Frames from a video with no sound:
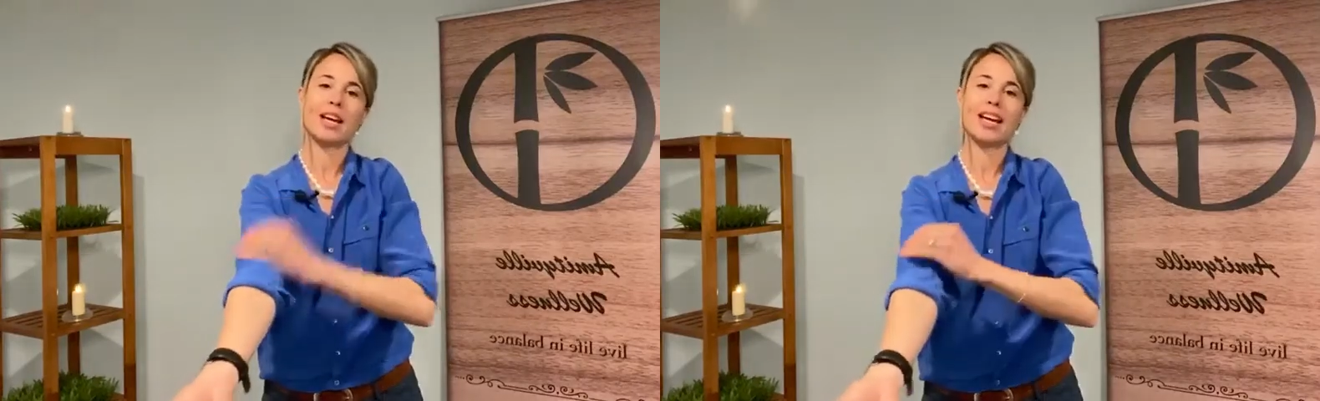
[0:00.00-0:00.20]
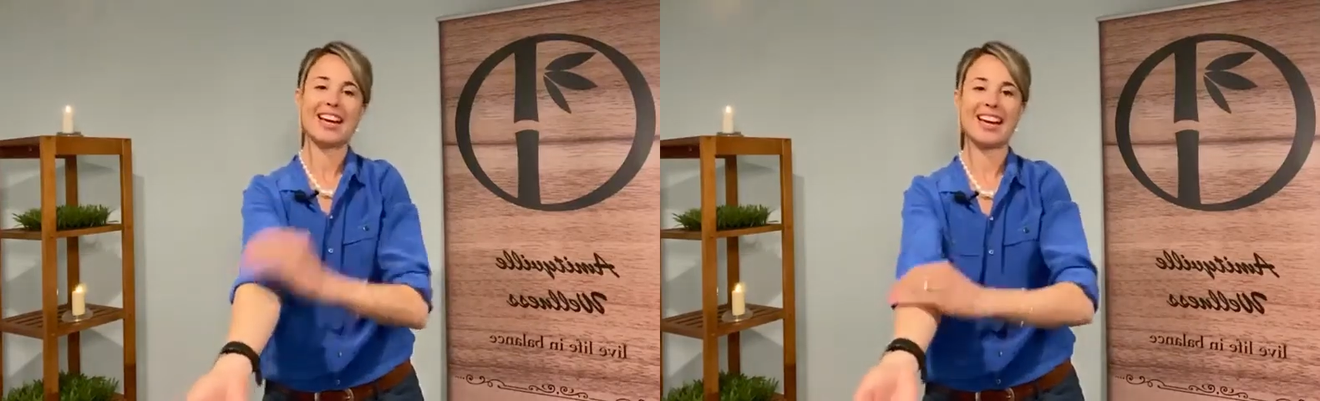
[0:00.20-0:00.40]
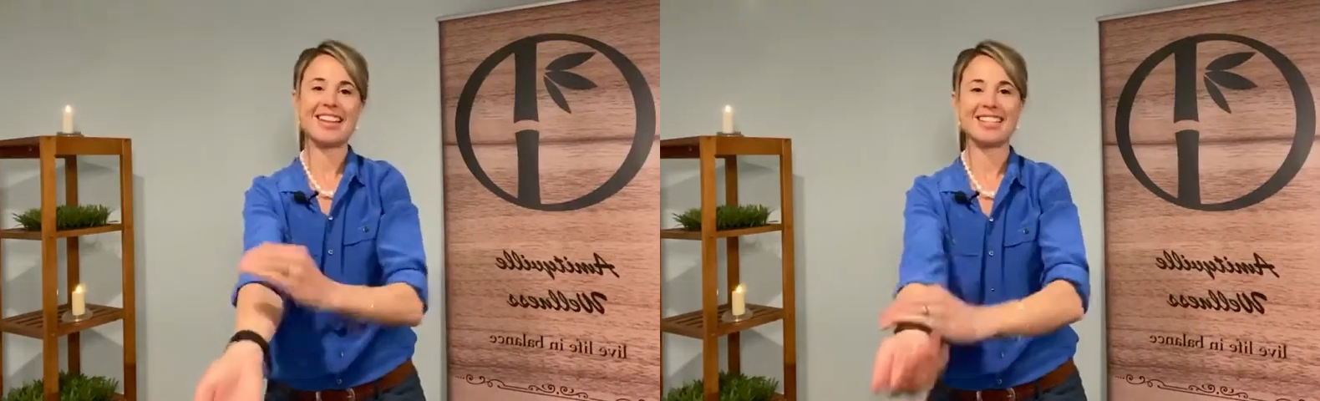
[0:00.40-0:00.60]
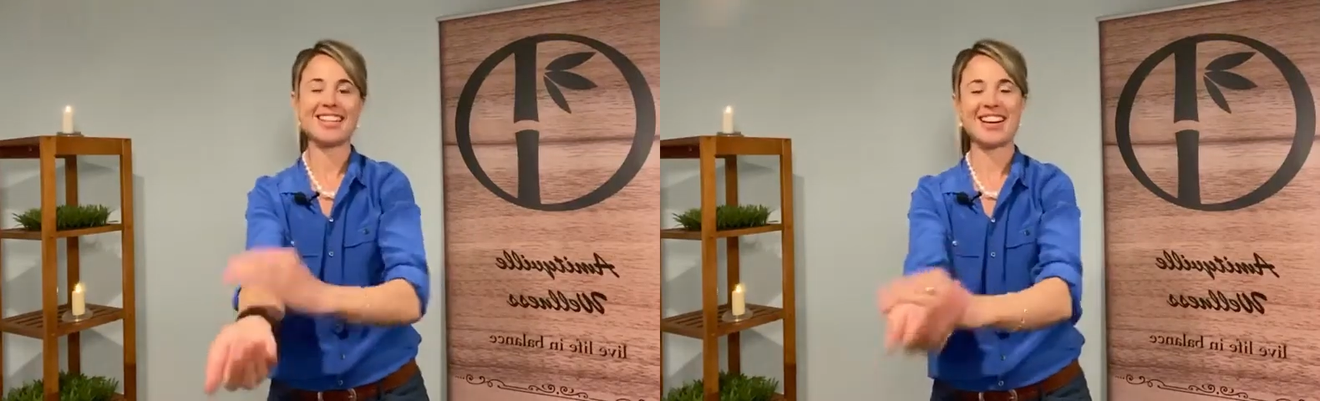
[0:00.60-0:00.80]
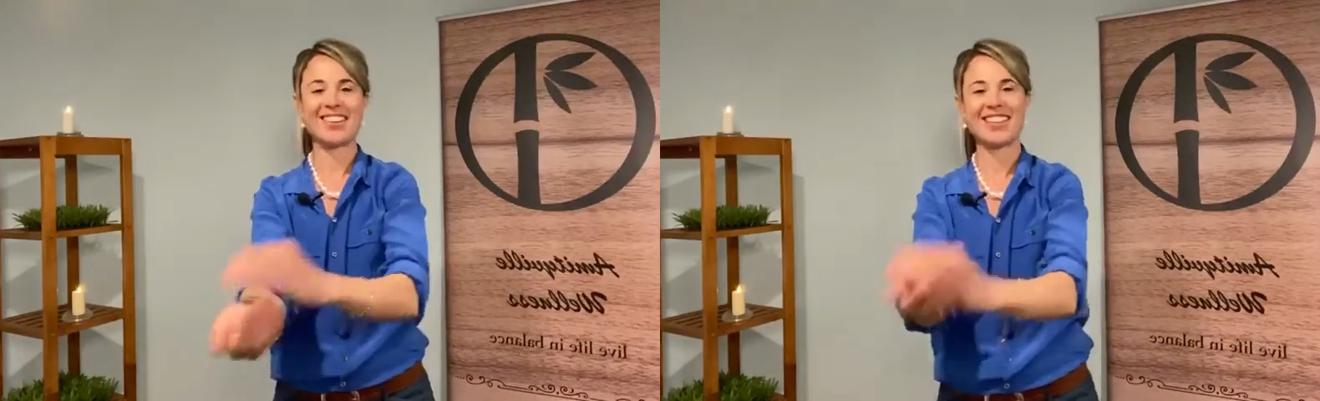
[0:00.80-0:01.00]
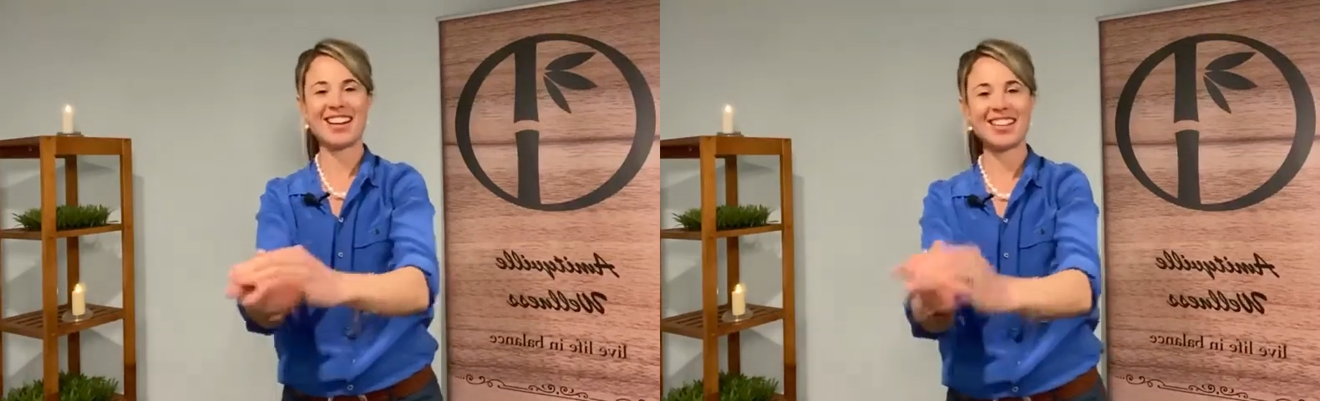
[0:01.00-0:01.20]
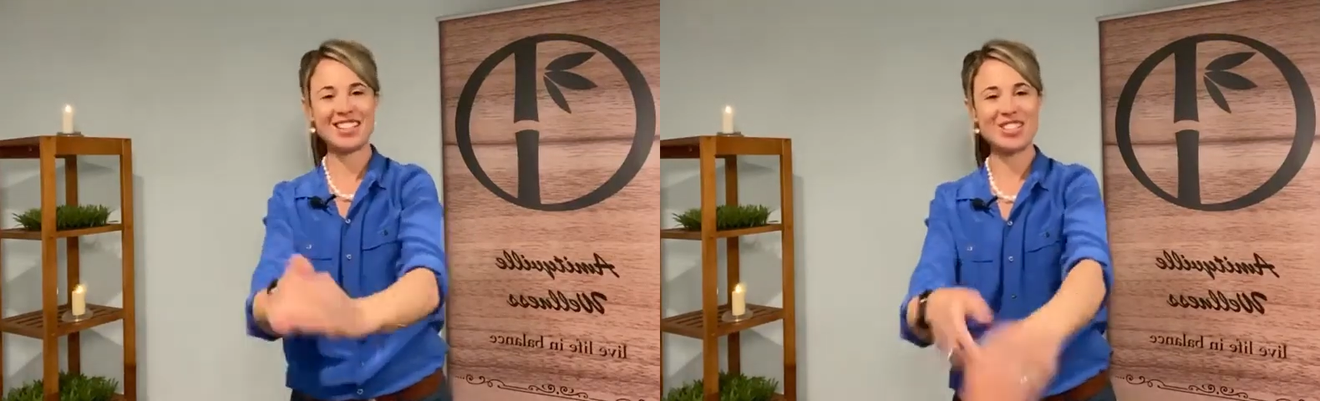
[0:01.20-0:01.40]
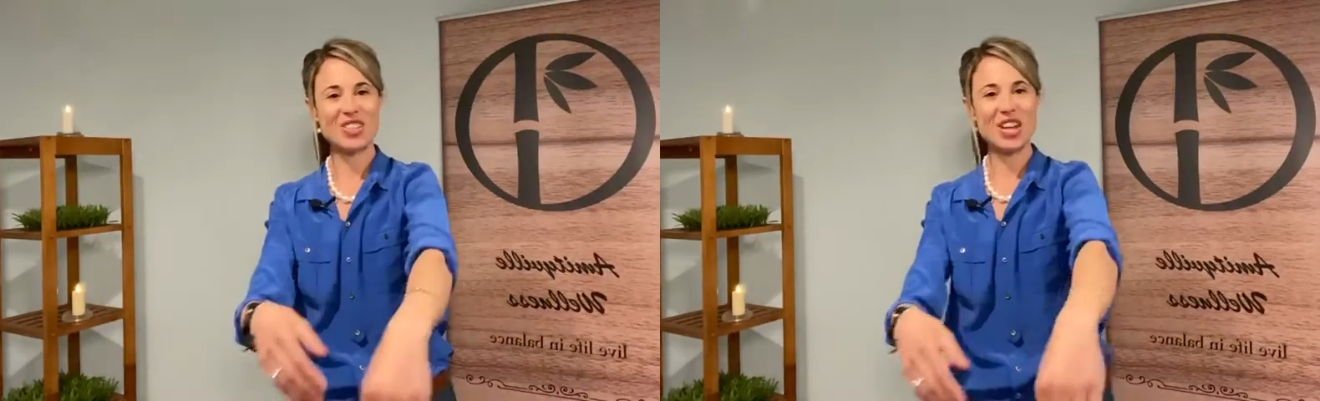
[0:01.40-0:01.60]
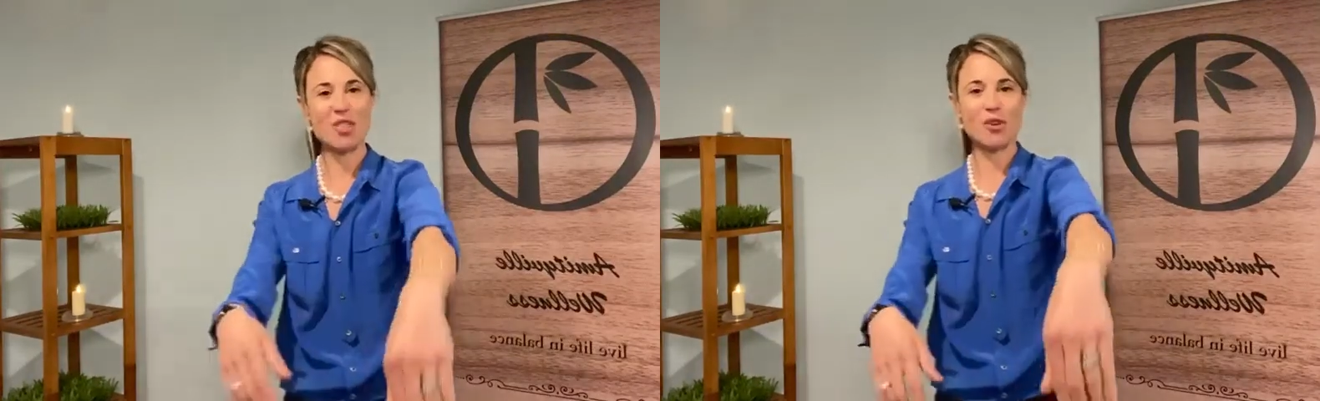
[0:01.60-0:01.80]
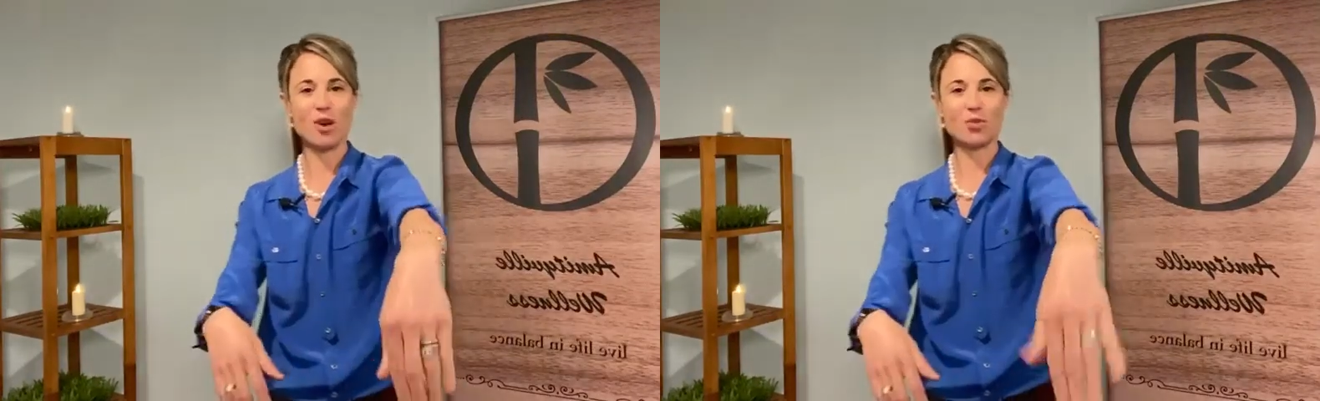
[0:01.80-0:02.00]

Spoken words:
and down. Now let's do the other arm.